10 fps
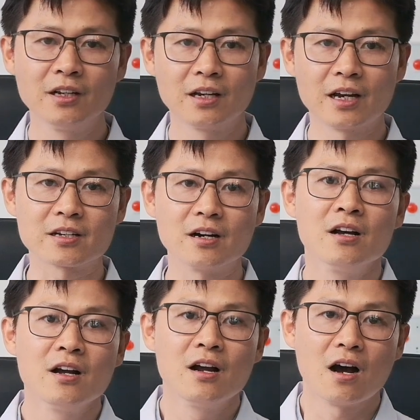like
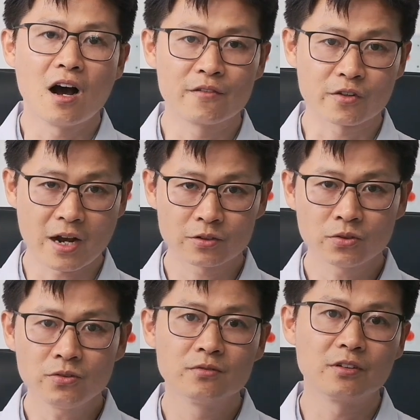
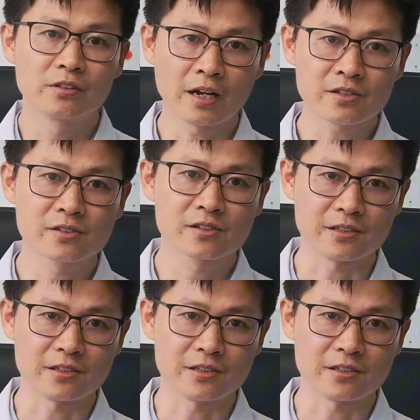avocado, nuts,